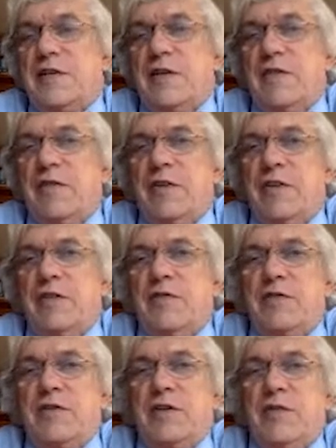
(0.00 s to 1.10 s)
given at
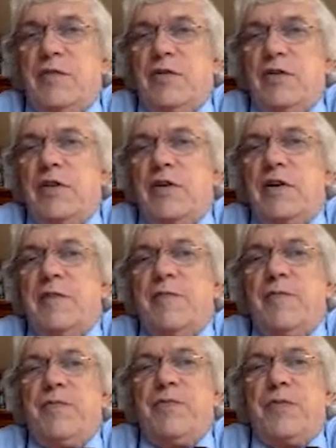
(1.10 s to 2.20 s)
UC Berkeley,
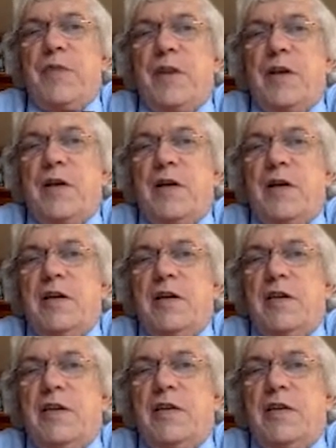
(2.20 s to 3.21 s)
and